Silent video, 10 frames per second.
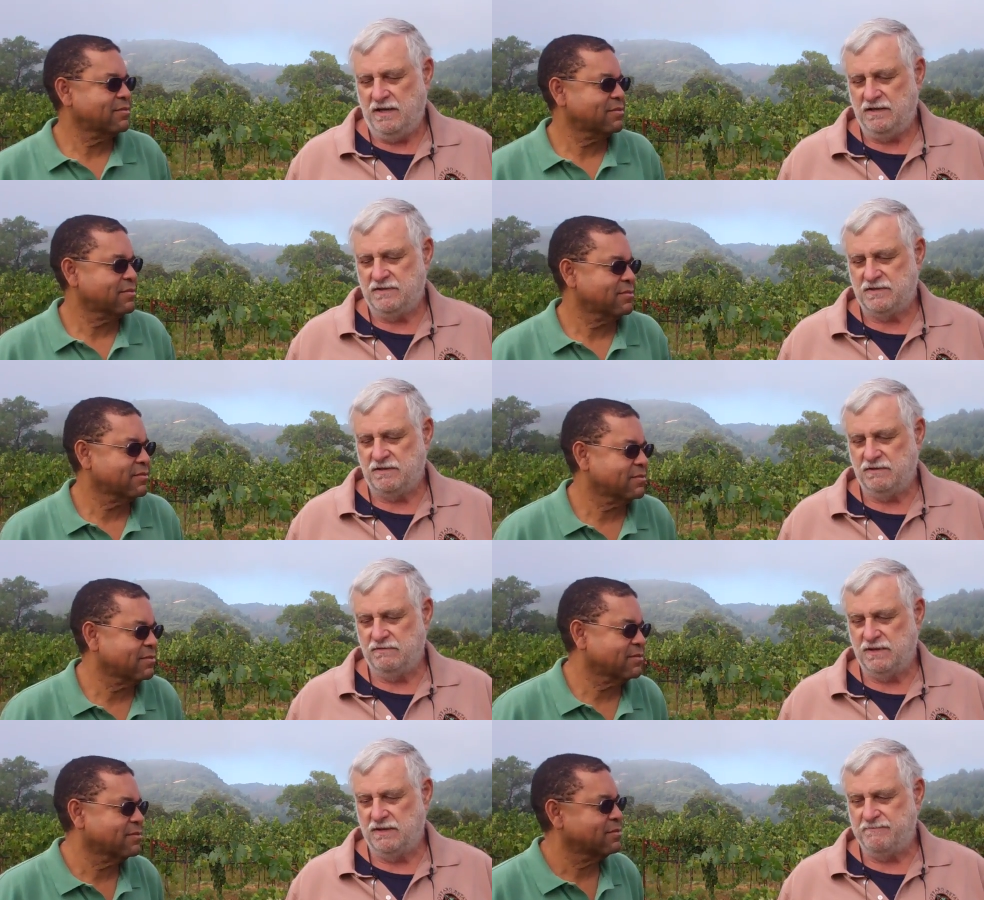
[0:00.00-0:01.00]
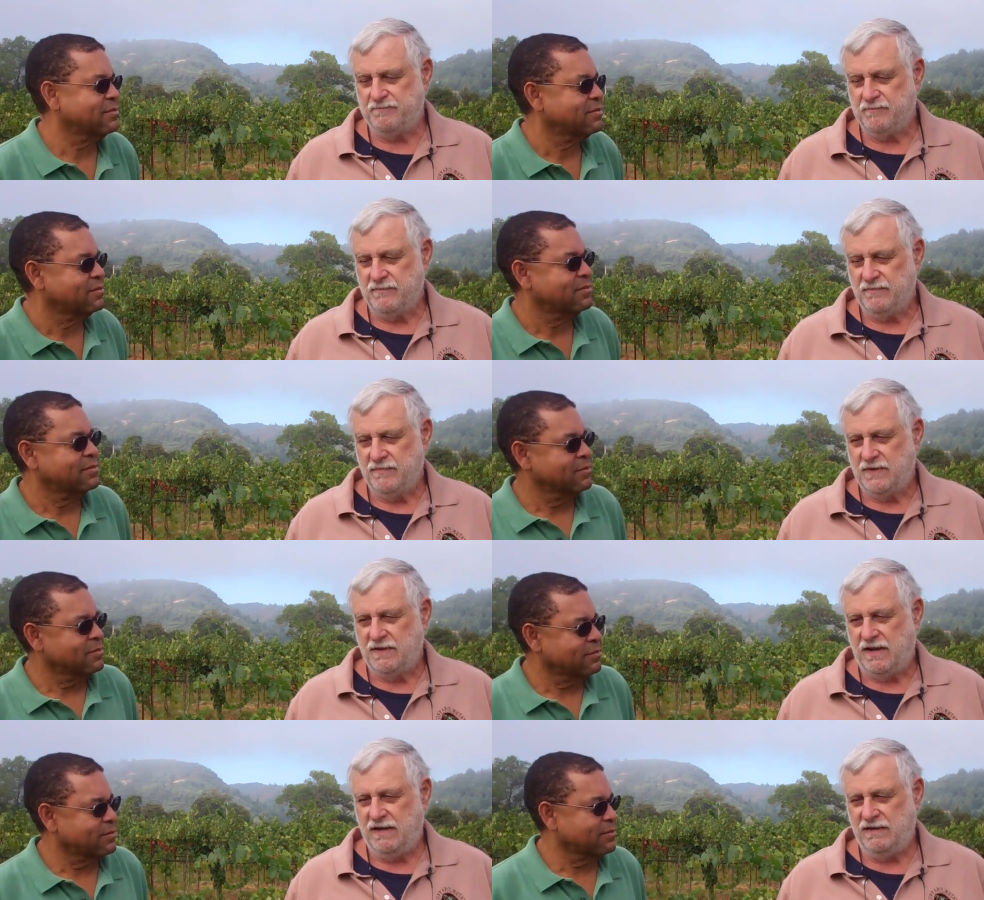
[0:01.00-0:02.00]
Speaker 1: and so um,
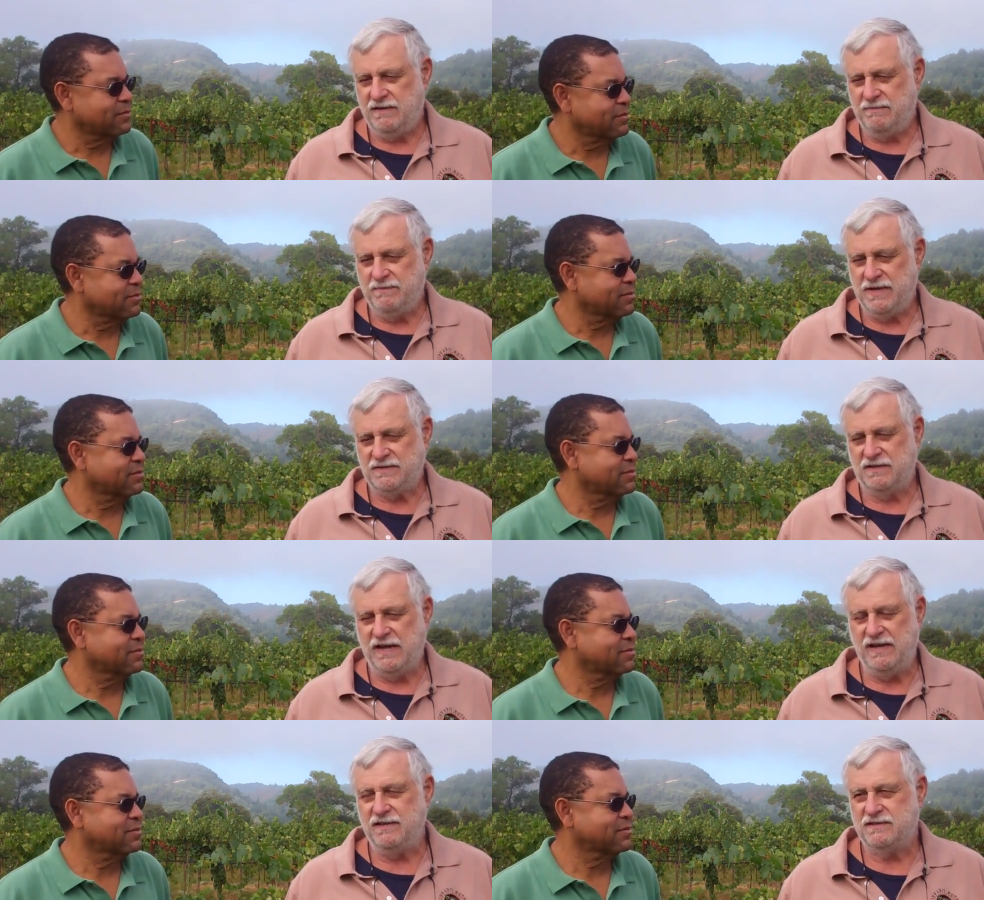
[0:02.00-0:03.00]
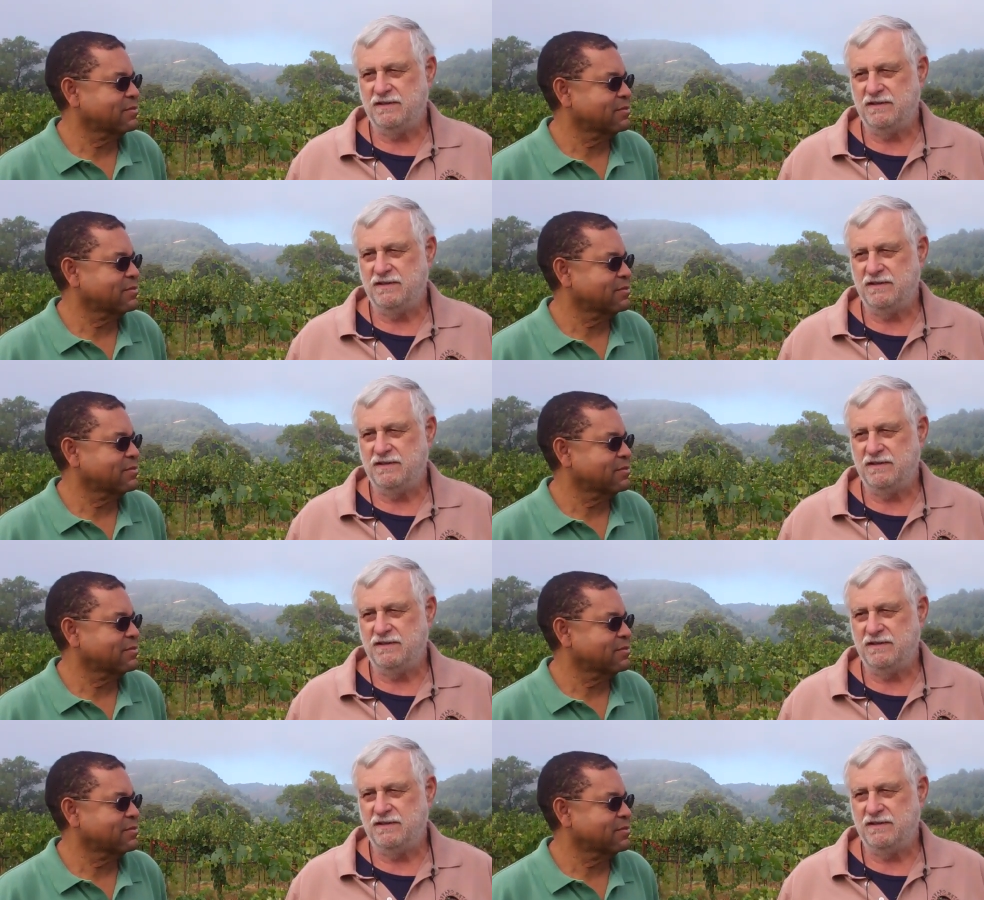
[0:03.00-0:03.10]
I had him as an ace.